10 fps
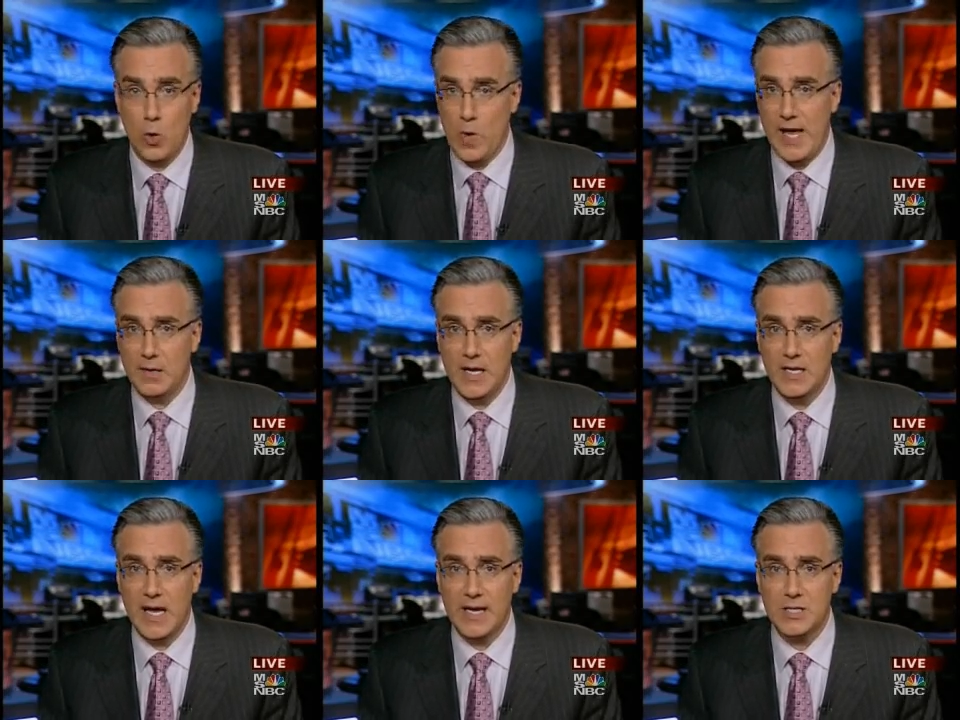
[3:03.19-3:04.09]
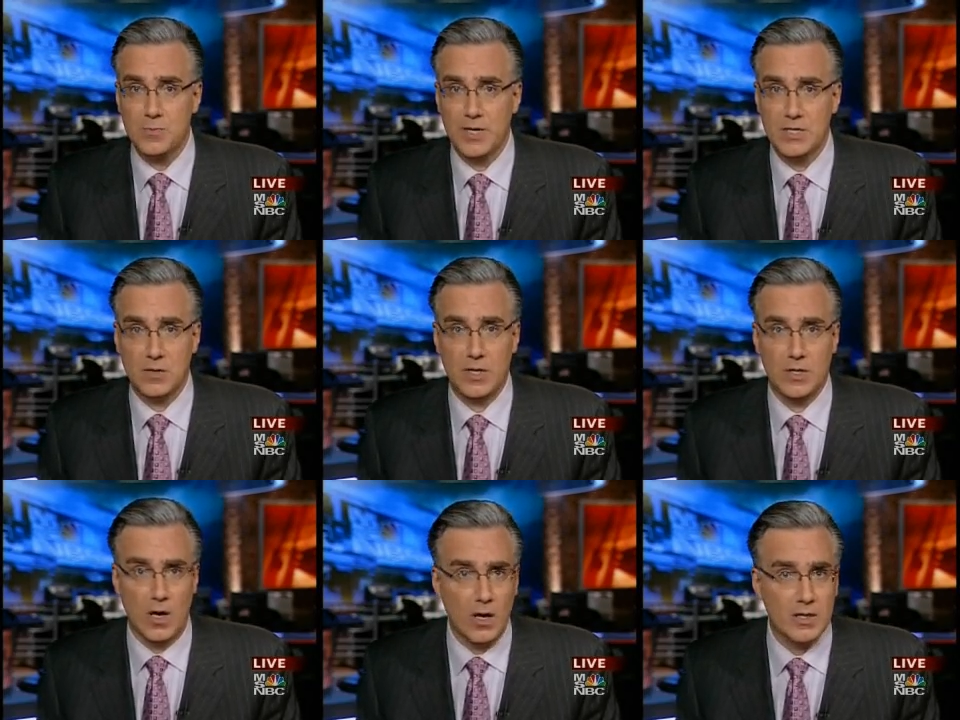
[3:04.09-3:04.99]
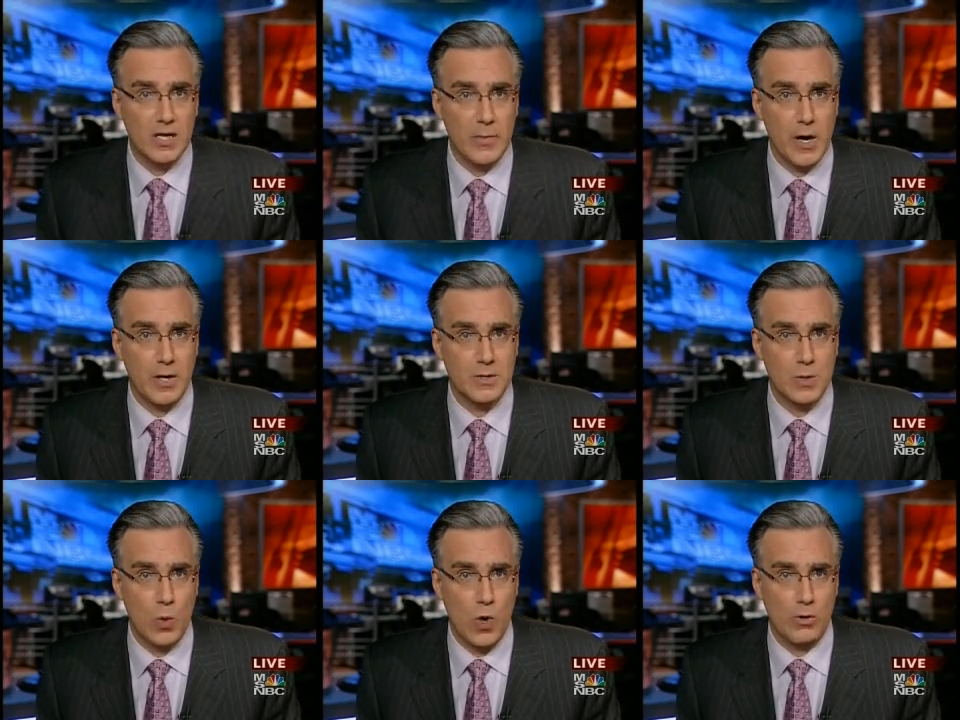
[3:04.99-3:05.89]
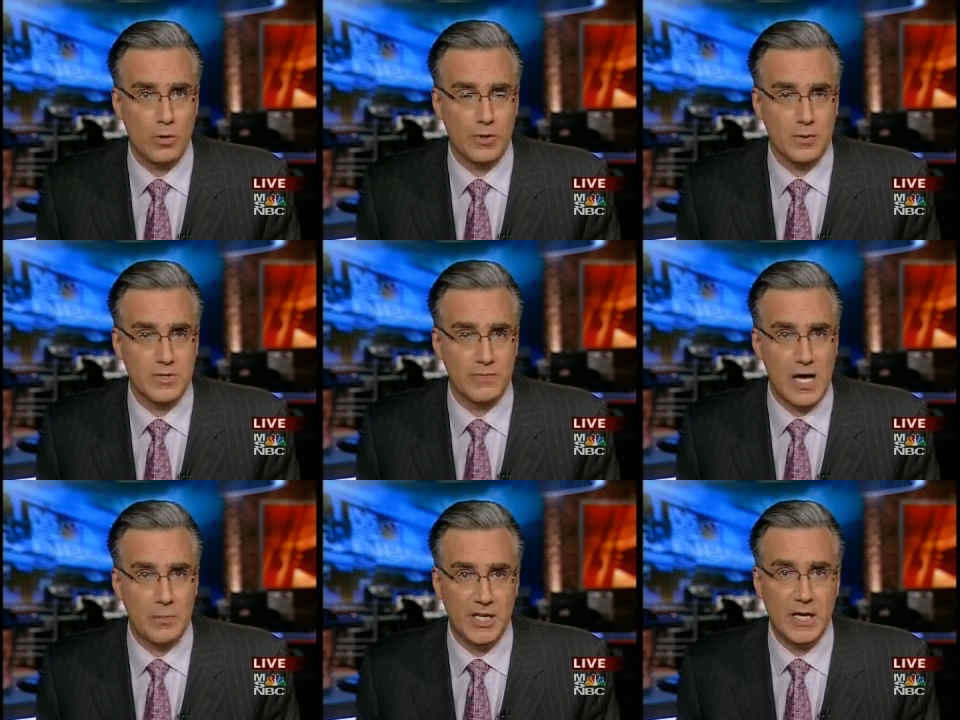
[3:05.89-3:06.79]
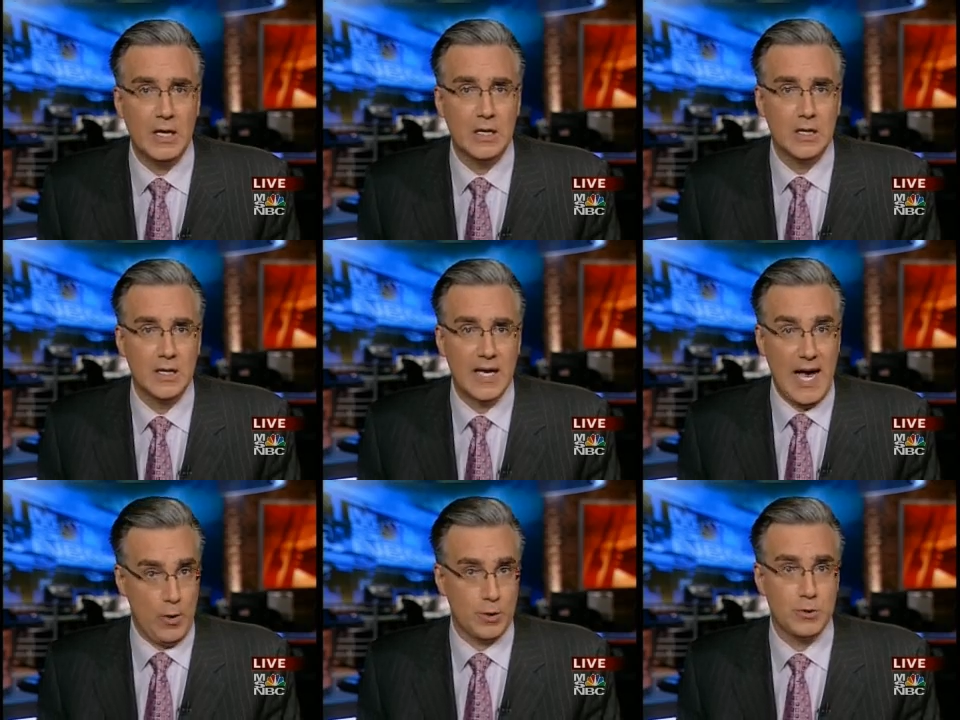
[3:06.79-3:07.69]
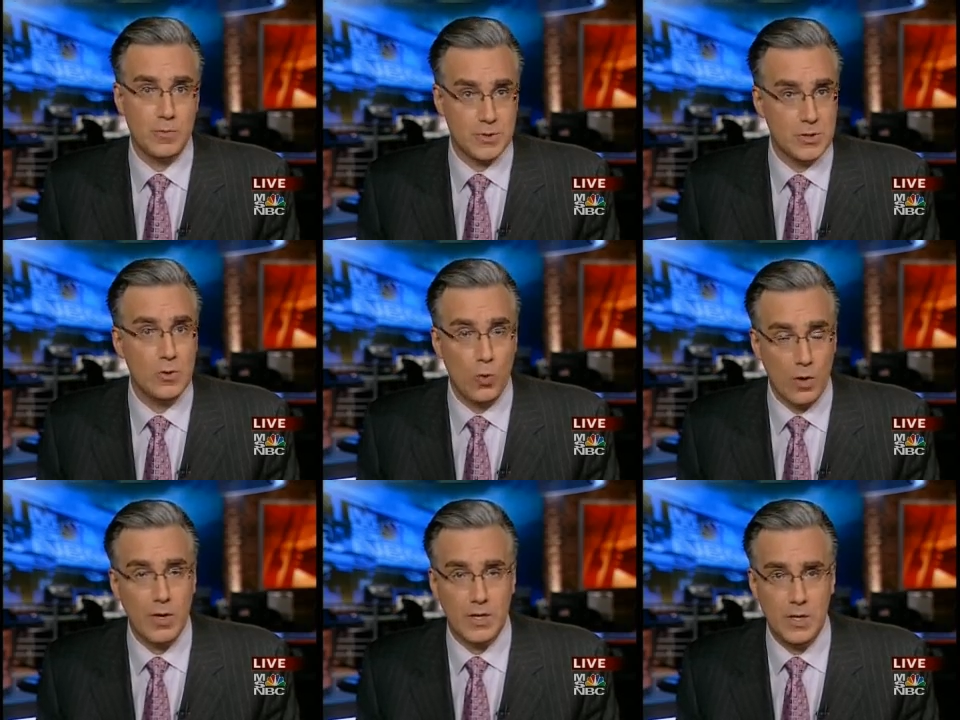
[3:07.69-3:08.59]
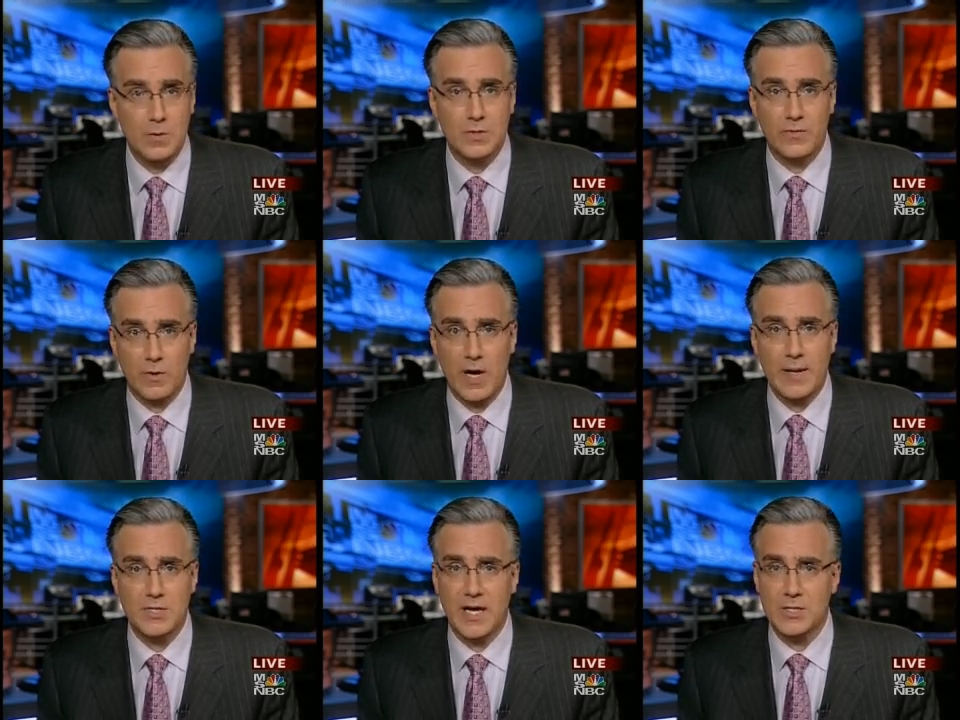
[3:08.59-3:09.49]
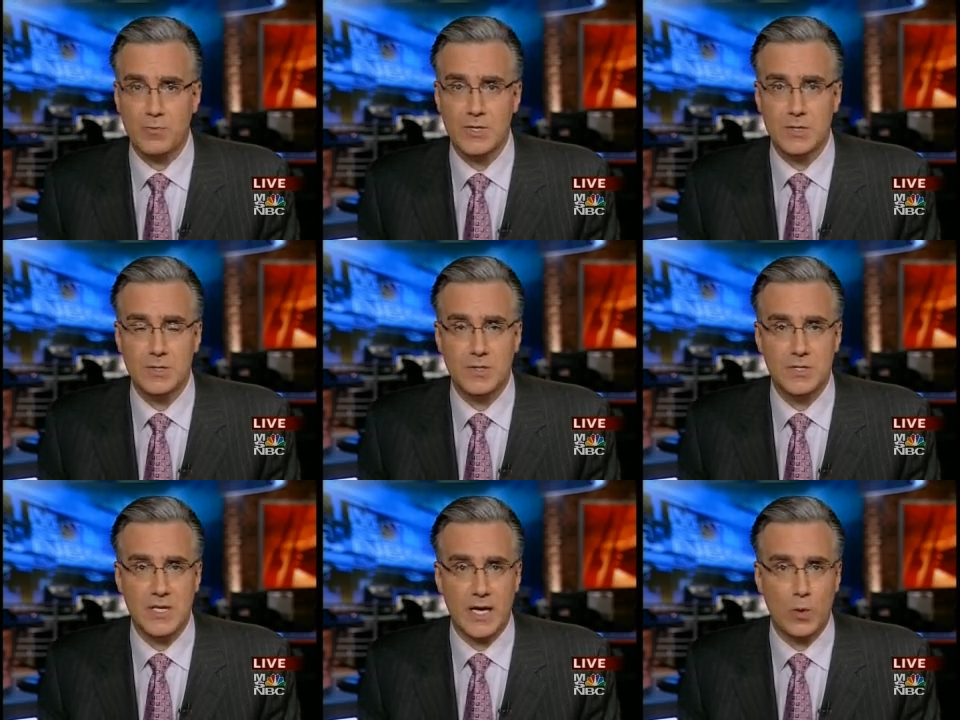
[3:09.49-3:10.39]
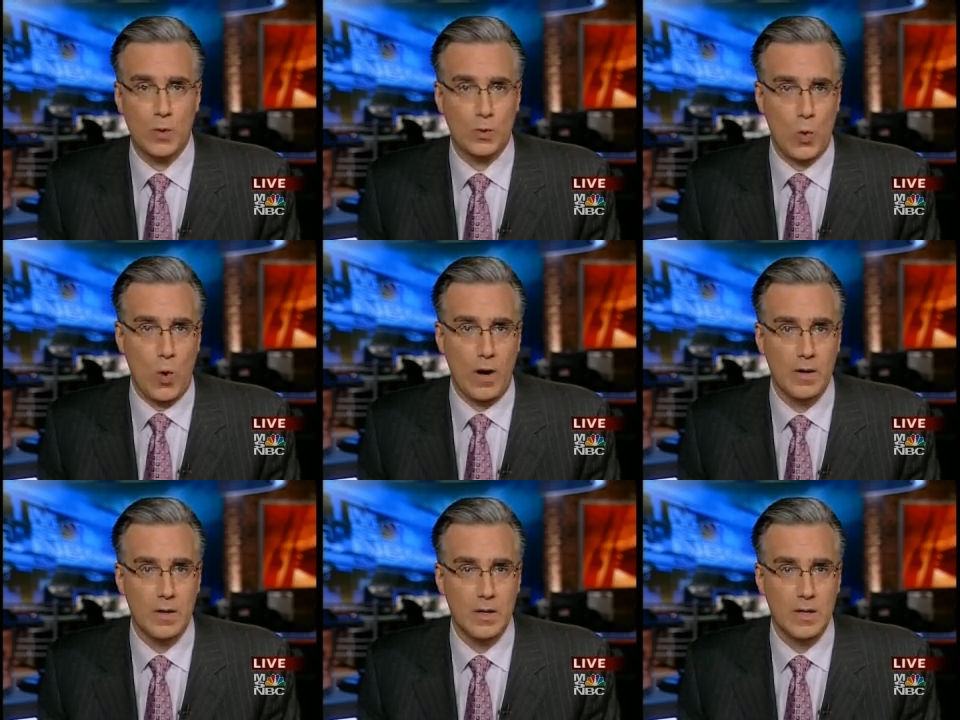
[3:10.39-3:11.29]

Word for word: O'Reilly had not explicitly called the Americans the war criminals of Malmedy. Our troops, too, were accused of crimes against prisoners in the Second World War.